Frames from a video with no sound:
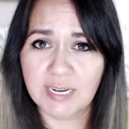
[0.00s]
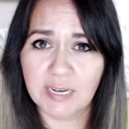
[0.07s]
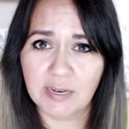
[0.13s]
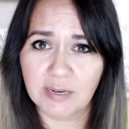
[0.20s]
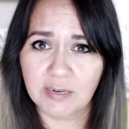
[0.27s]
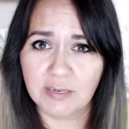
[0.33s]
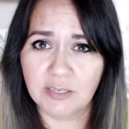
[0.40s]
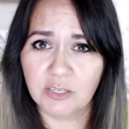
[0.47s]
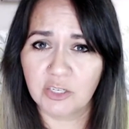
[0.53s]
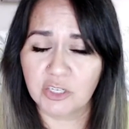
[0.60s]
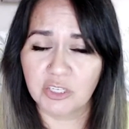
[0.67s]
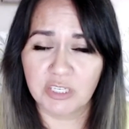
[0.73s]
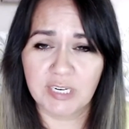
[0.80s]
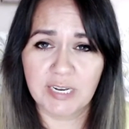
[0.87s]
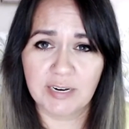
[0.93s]
and
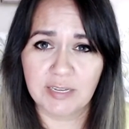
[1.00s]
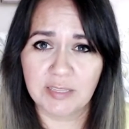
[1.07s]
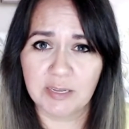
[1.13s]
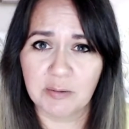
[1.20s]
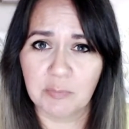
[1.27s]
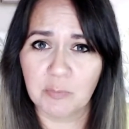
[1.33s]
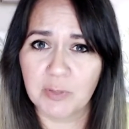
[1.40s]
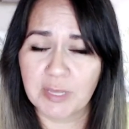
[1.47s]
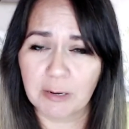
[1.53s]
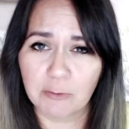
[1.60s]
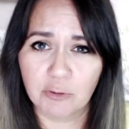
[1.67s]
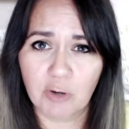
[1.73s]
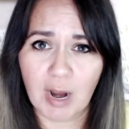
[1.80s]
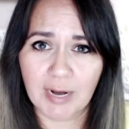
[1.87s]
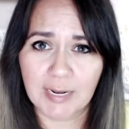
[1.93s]
just eating them without
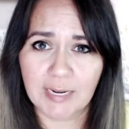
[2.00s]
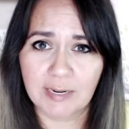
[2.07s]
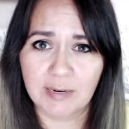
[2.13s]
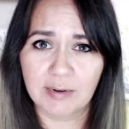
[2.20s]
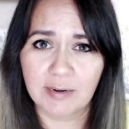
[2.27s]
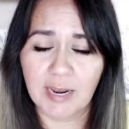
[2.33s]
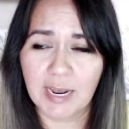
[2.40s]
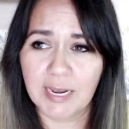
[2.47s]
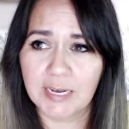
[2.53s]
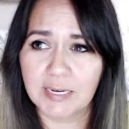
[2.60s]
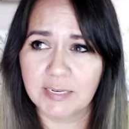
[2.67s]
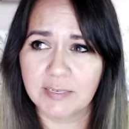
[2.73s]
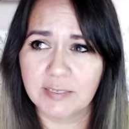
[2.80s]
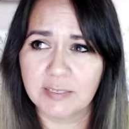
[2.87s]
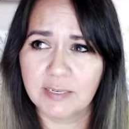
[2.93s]
tracking
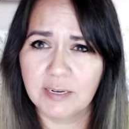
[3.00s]
and